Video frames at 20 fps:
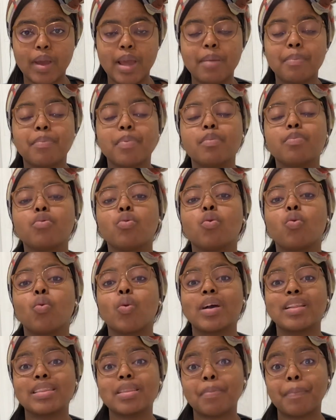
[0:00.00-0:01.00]
and people who
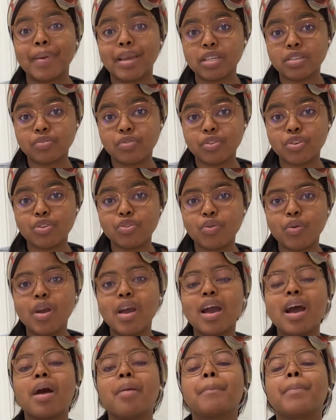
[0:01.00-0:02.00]
want the best for you
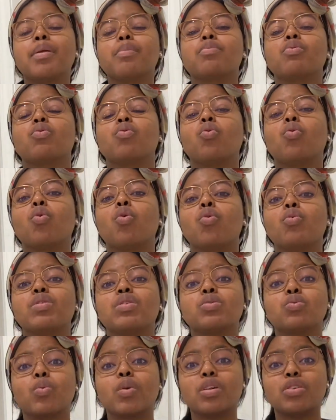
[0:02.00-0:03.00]
are people who always
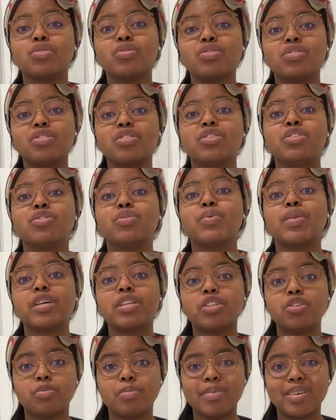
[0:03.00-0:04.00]
want to see you
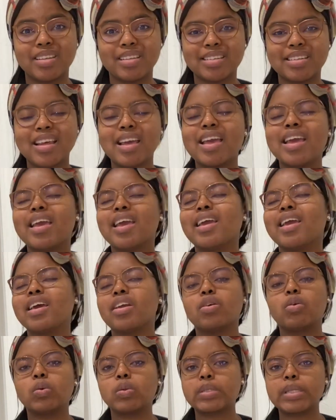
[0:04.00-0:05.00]
at your best at
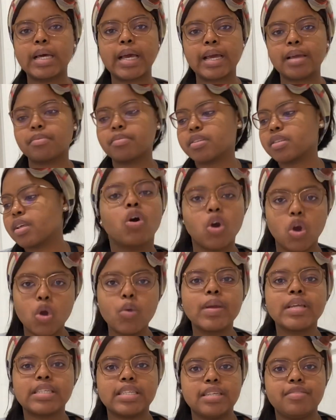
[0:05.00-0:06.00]
all times.
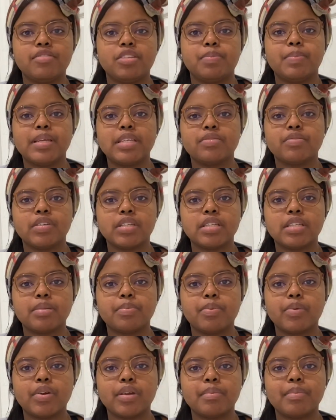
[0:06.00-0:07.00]
Always leave space for
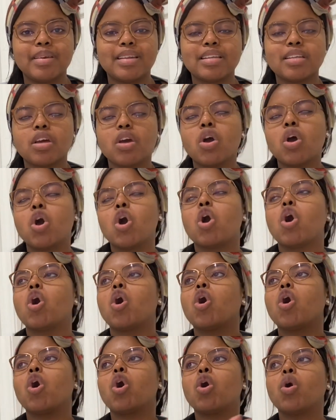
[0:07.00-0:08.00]
disappointment.
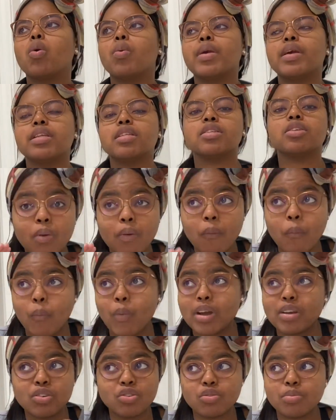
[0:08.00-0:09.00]
Always.
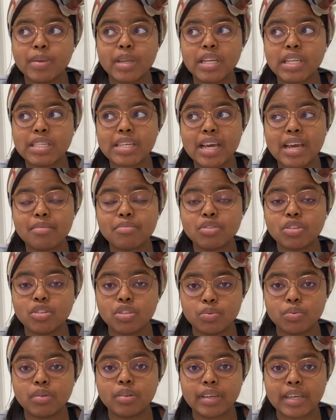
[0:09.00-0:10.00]
One too many times
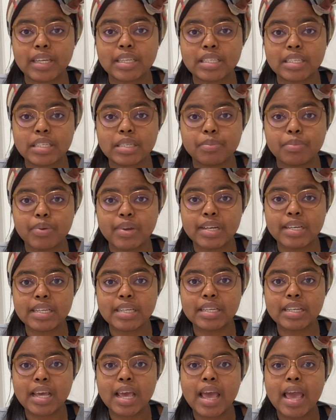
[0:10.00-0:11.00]
you will get
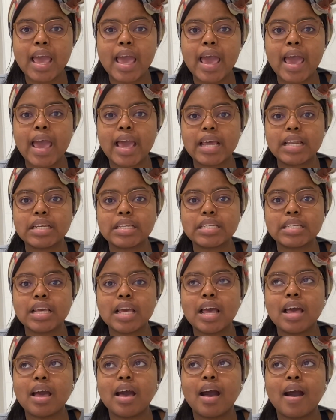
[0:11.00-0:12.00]
disappointed, and
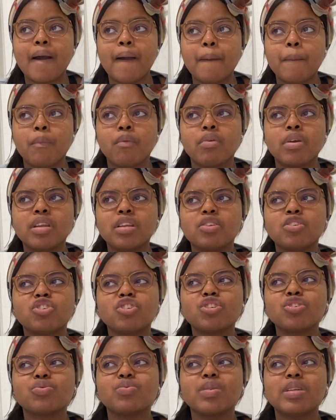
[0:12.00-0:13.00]
um, we
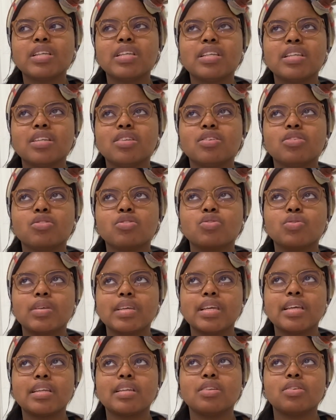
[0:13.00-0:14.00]
just really need to
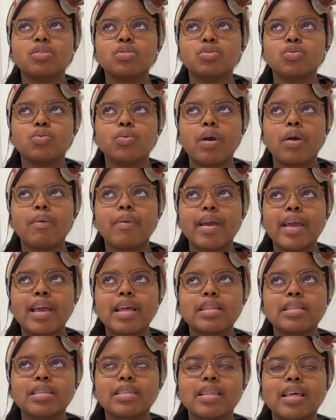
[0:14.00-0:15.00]
get into our
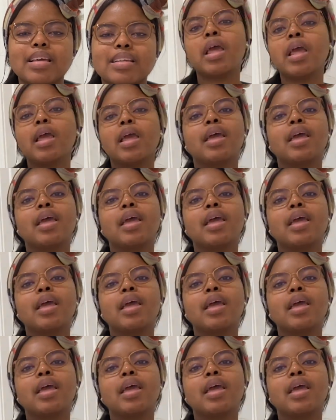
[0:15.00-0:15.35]
heads that